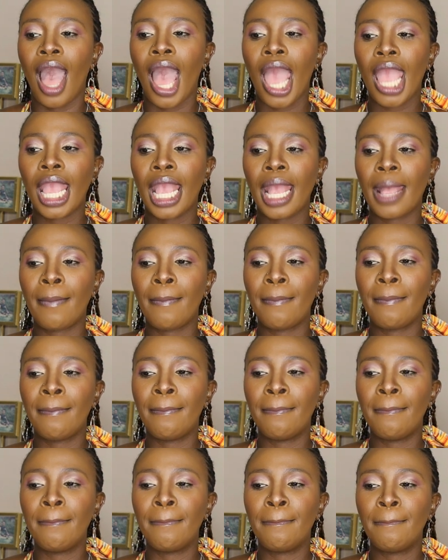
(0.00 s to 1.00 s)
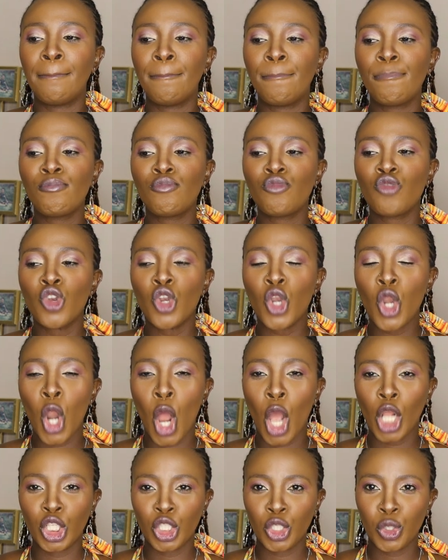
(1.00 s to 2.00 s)
I am
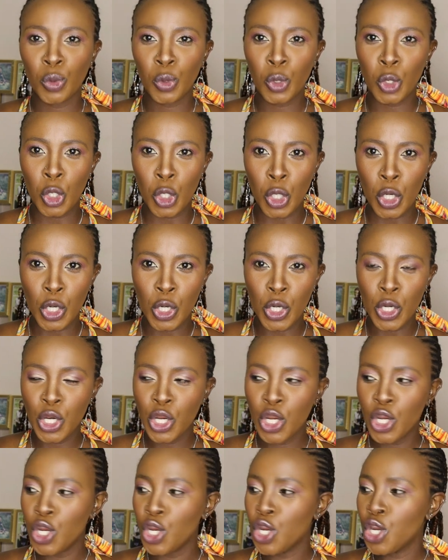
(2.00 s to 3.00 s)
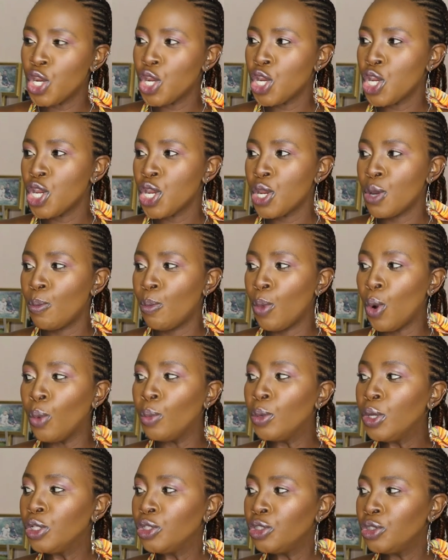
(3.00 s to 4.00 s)
not so good
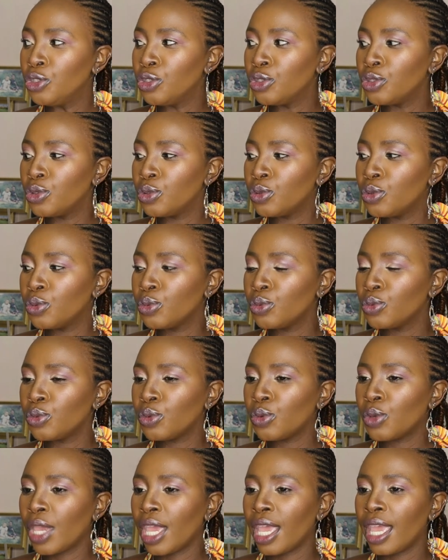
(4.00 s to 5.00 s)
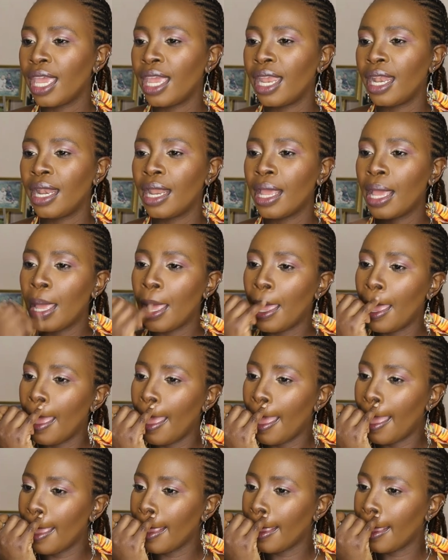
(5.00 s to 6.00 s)
moments, and
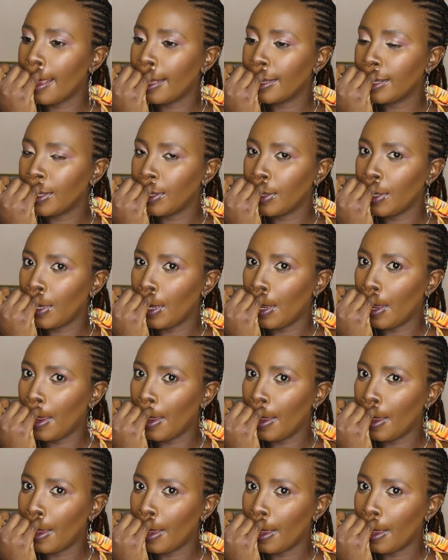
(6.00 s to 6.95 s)
I get to